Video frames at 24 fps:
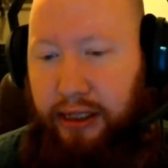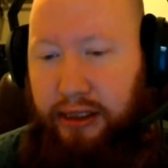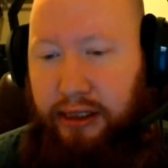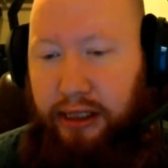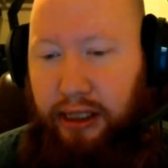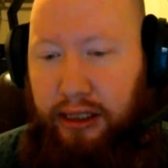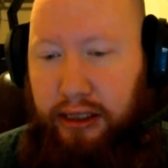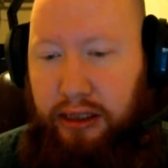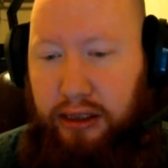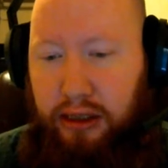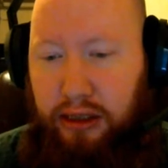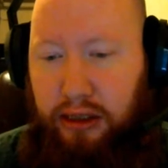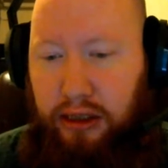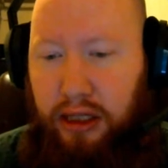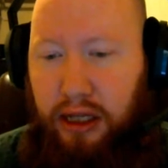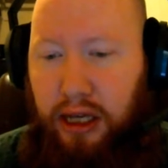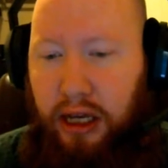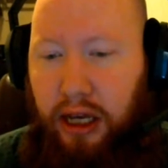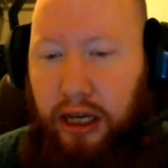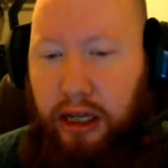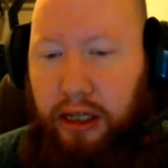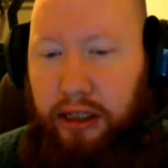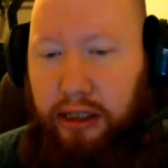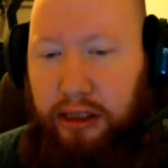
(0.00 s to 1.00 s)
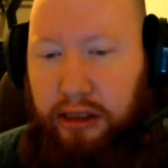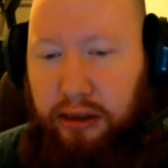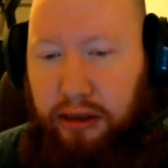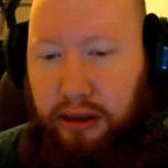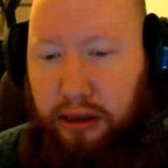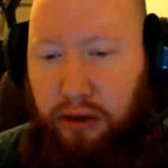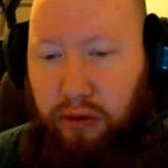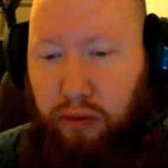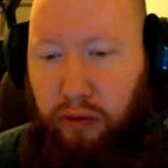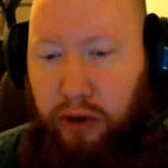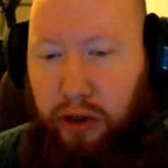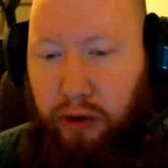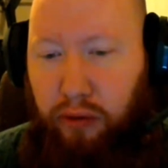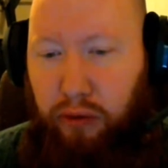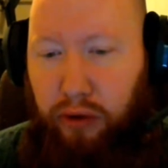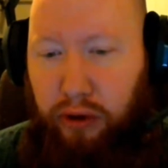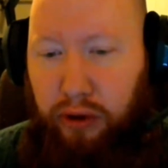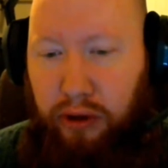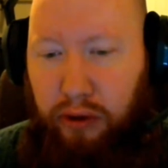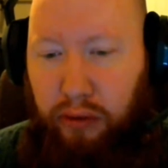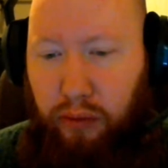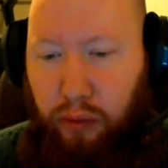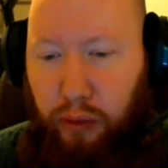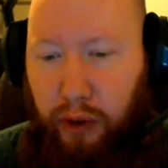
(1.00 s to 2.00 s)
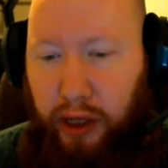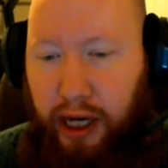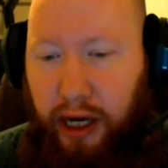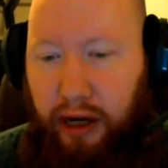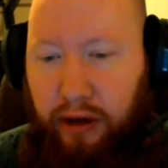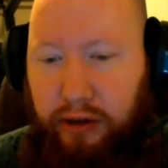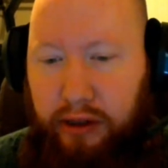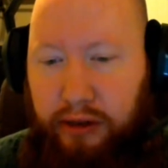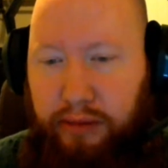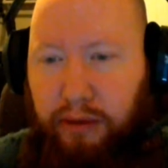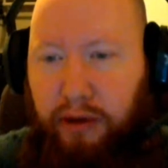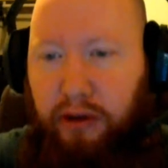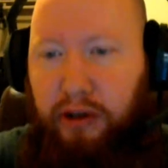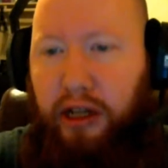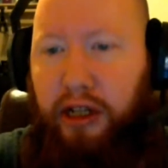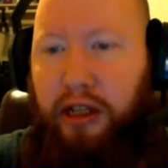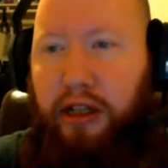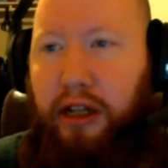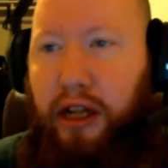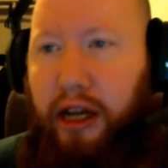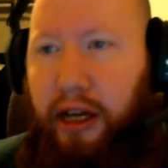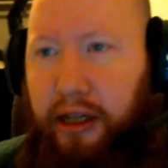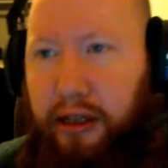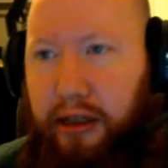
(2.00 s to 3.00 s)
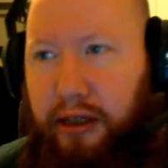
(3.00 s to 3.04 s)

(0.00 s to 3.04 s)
It's like because you want to run out and smoke, and